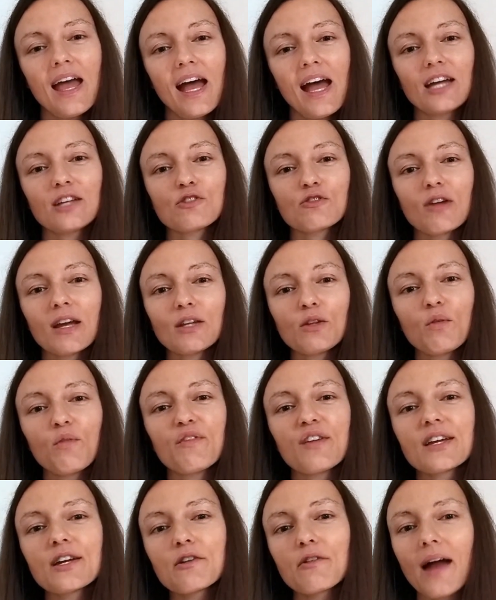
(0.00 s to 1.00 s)
and try to
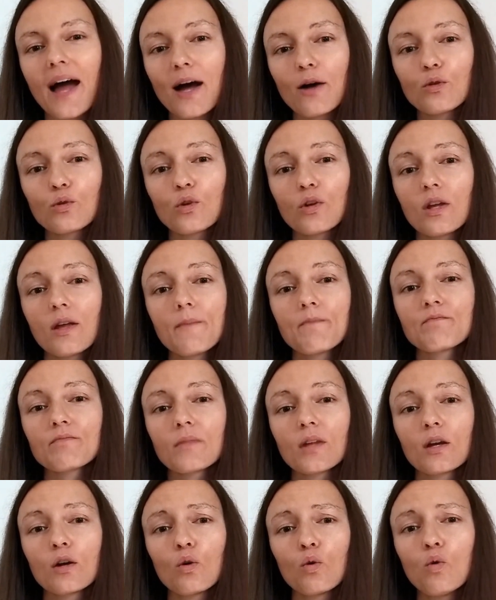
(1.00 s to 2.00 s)
figure out
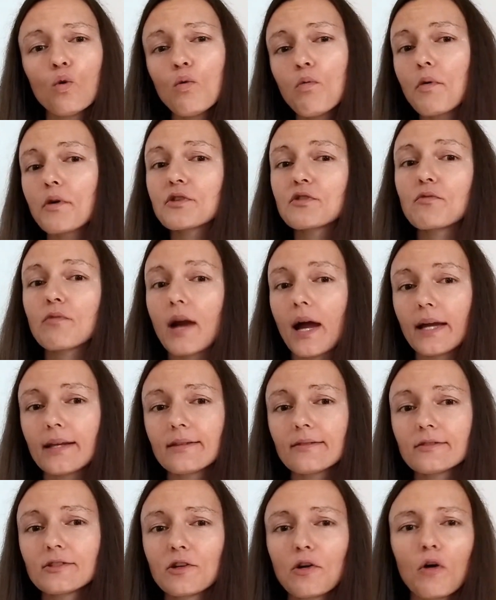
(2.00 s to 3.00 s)
who was
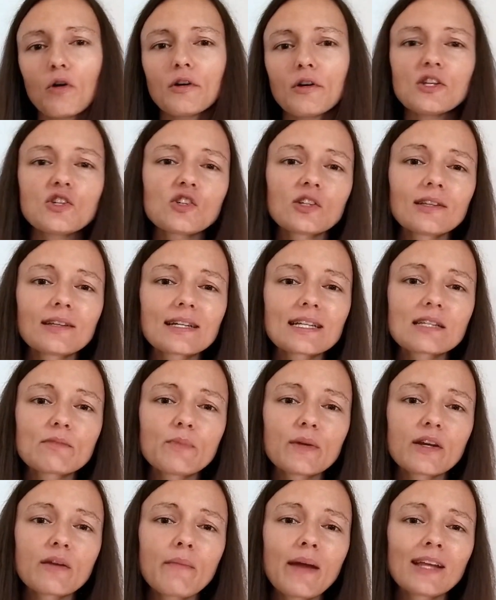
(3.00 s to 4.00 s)
right, the original
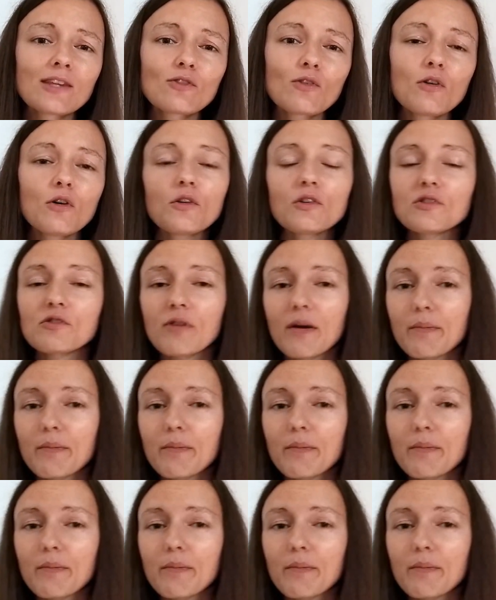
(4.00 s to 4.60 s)
experiment or the